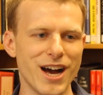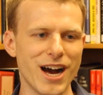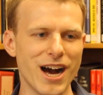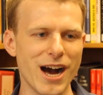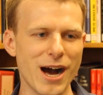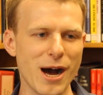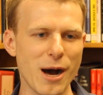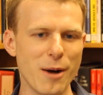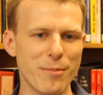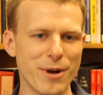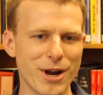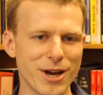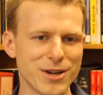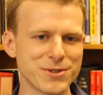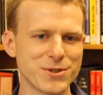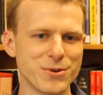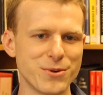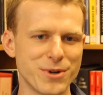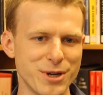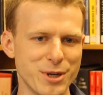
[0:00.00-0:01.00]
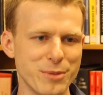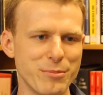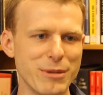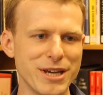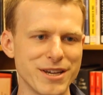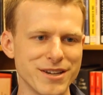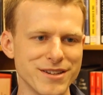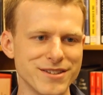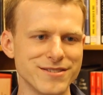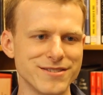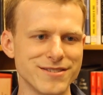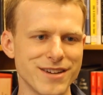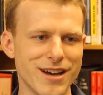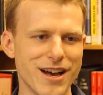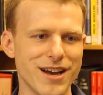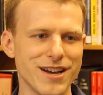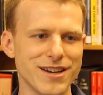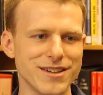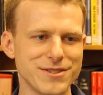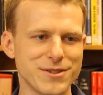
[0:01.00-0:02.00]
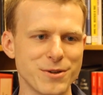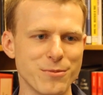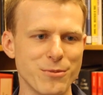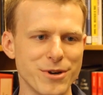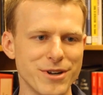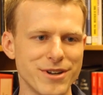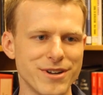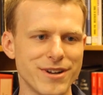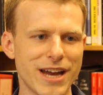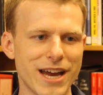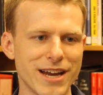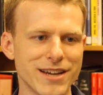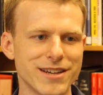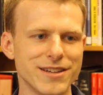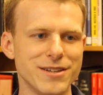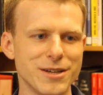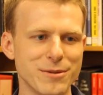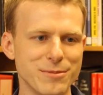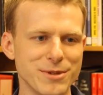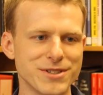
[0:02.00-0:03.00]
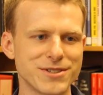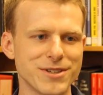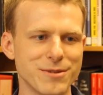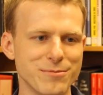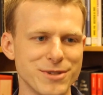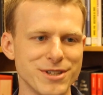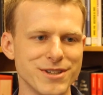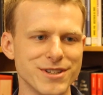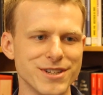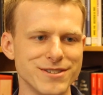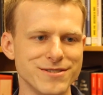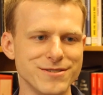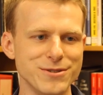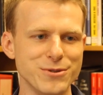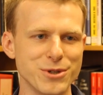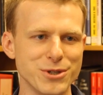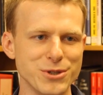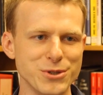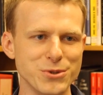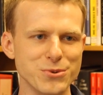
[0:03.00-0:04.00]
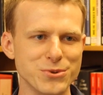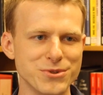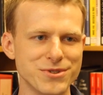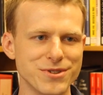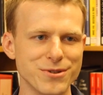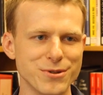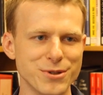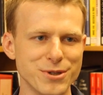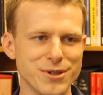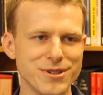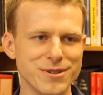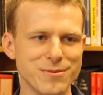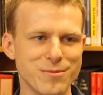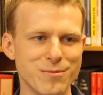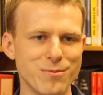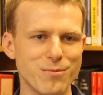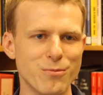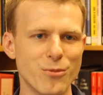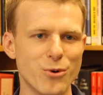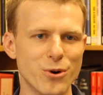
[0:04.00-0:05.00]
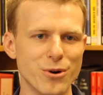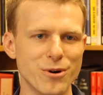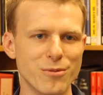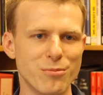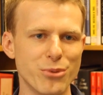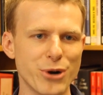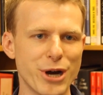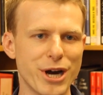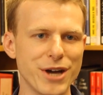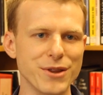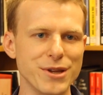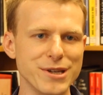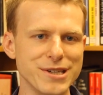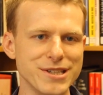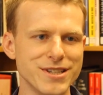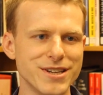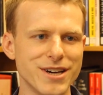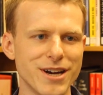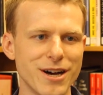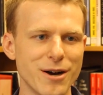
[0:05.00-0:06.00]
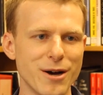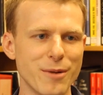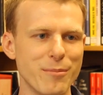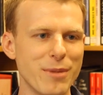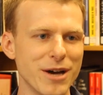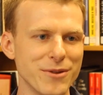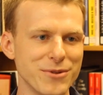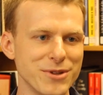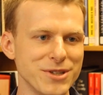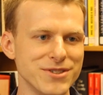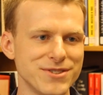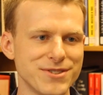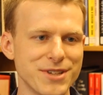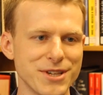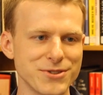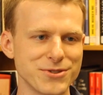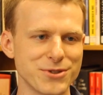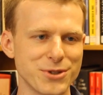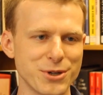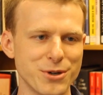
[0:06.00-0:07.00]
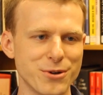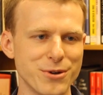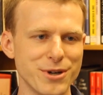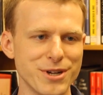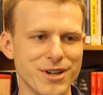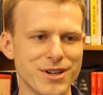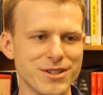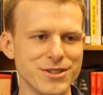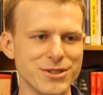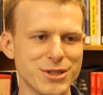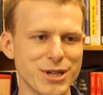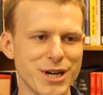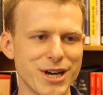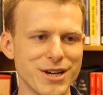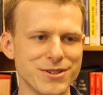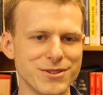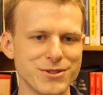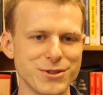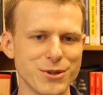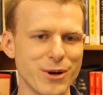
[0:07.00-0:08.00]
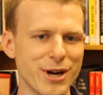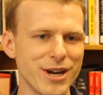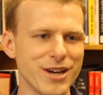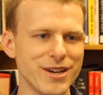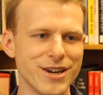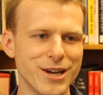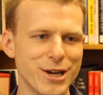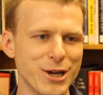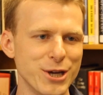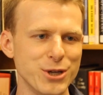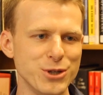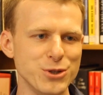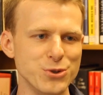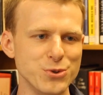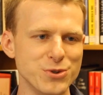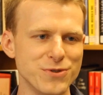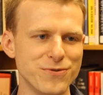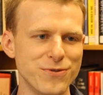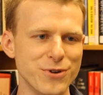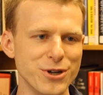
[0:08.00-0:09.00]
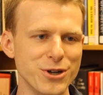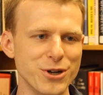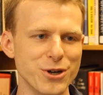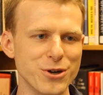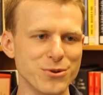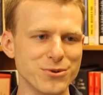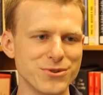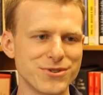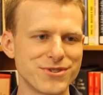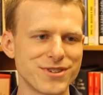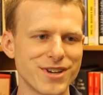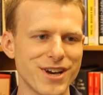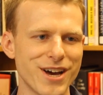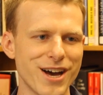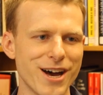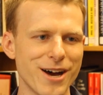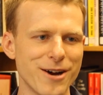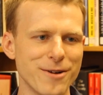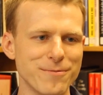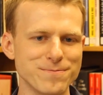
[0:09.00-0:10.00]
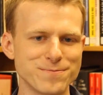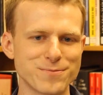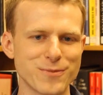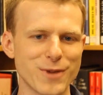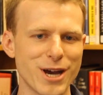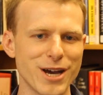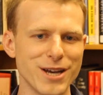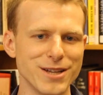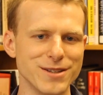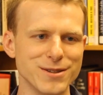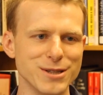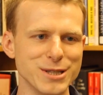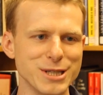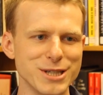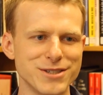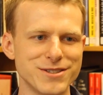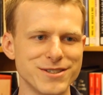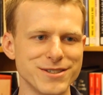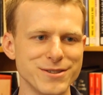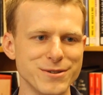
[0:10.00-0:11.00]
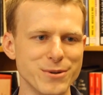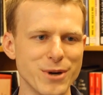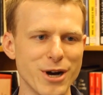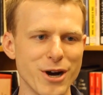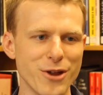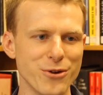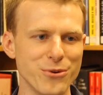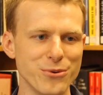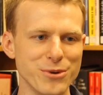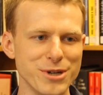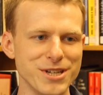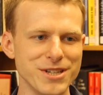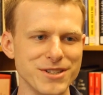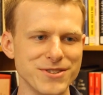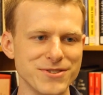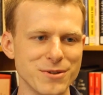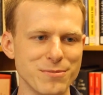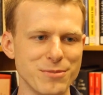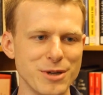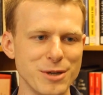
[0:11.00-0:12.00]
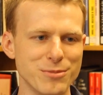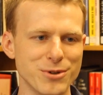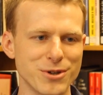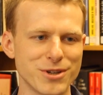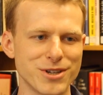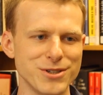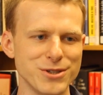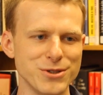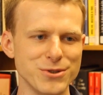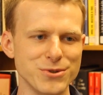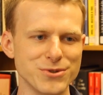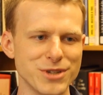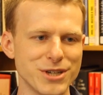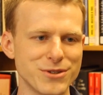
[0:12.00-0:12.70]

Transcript: But I also wanted to make it somewhat academic, something that you can use to learn more broadly about these things that are going on in China. So I use footnotes. I link to other readings that people can use.